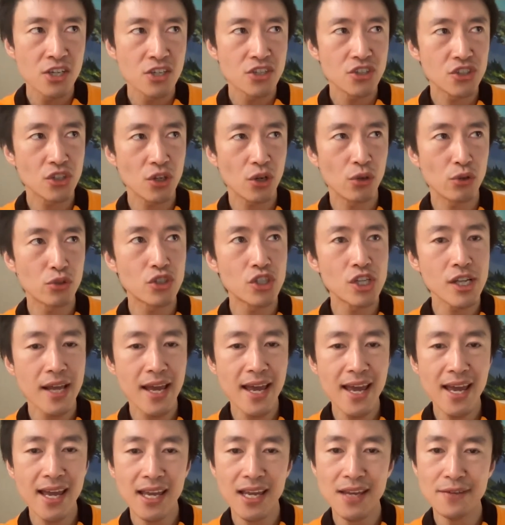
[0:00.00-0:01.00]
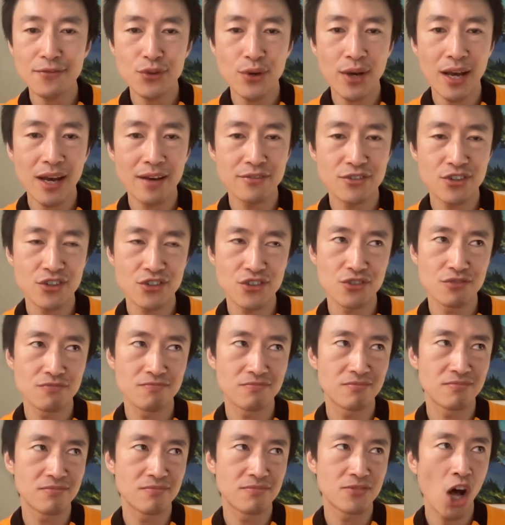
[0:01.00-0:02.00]
So today, if you have just
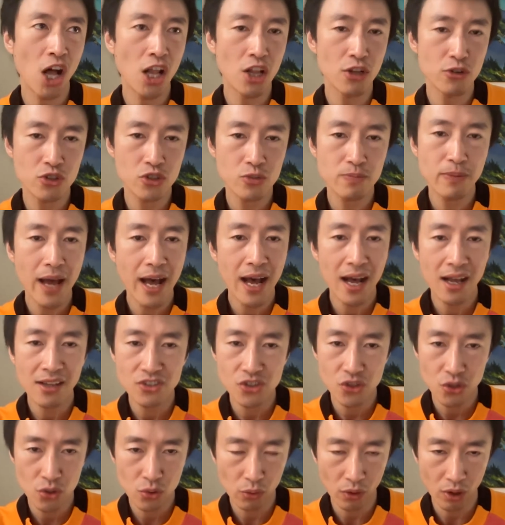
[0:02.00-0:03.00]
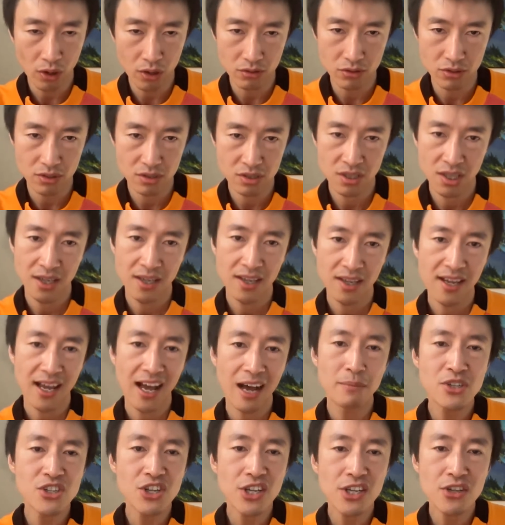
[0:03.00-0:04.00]
dollars, pounds, euros,
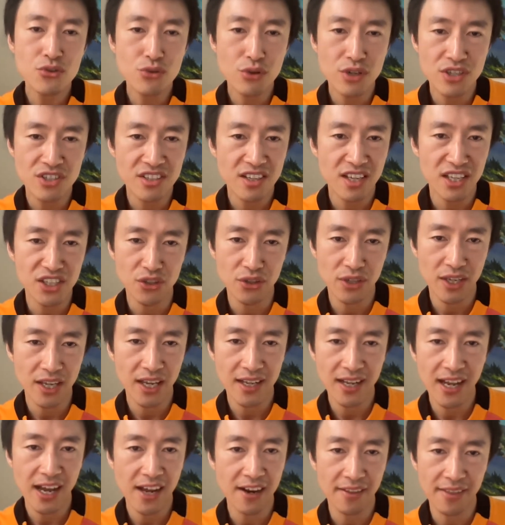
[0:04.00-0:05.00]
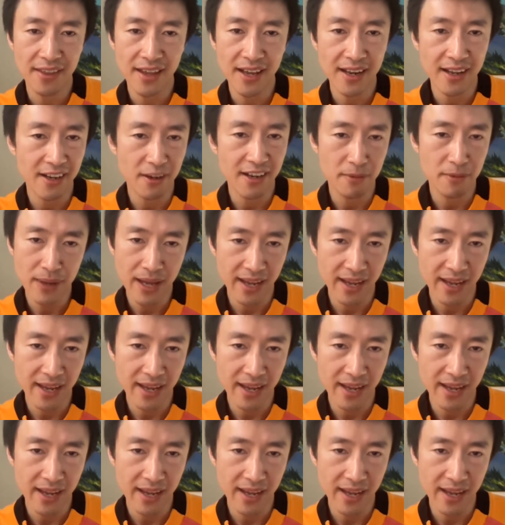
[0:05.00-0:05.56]
how much interest can you get out of that at a